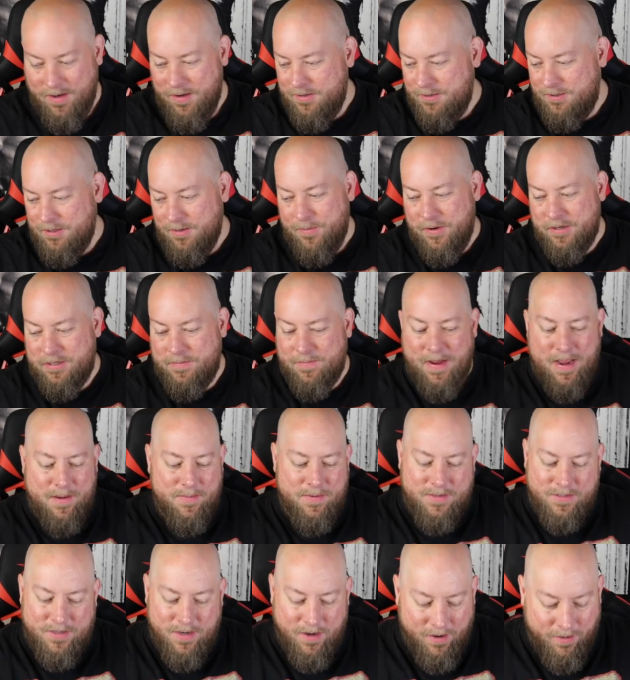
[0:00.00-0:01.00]
So much
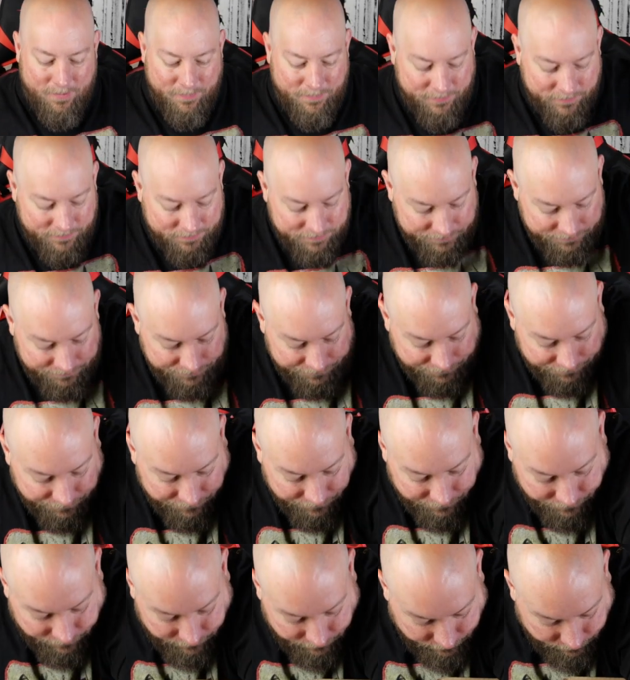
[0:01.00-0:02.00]
baby stuff.
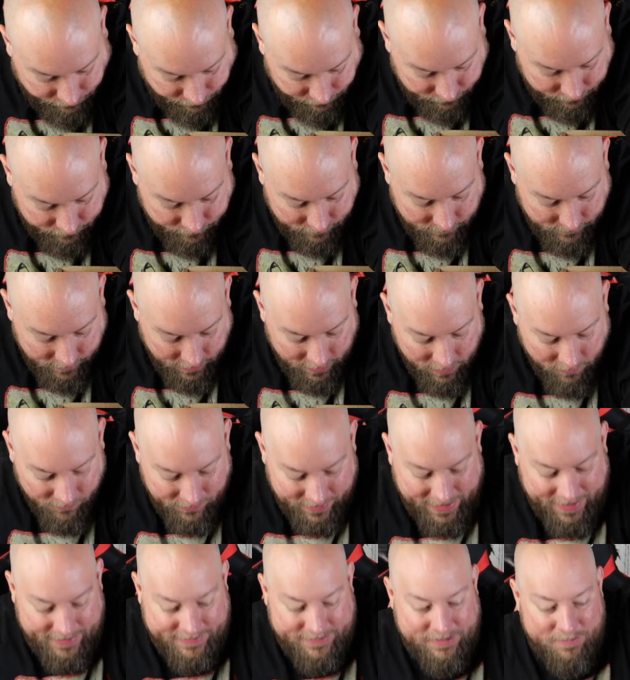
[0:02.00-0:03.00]
We
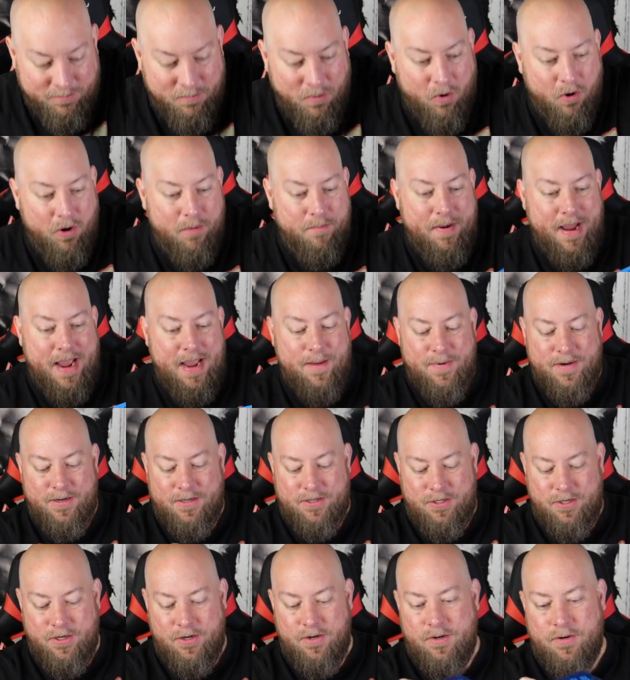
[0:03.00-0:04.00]
got some more baby
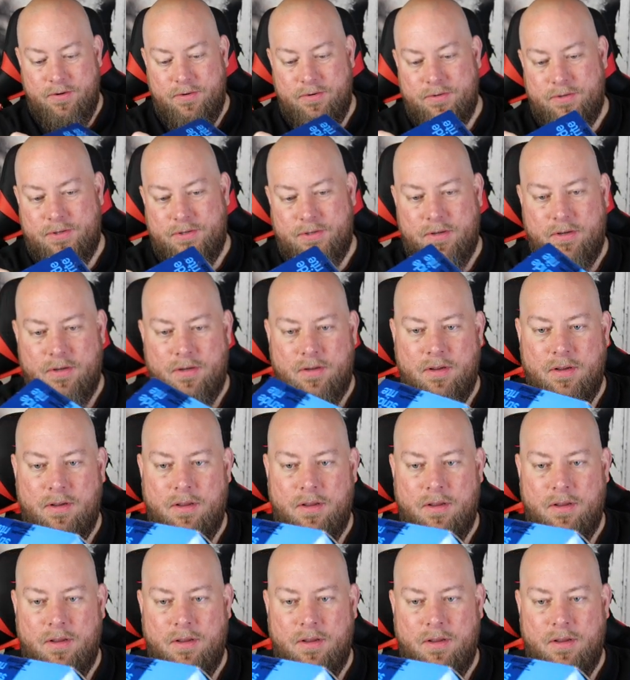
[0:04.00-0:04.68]
shoes.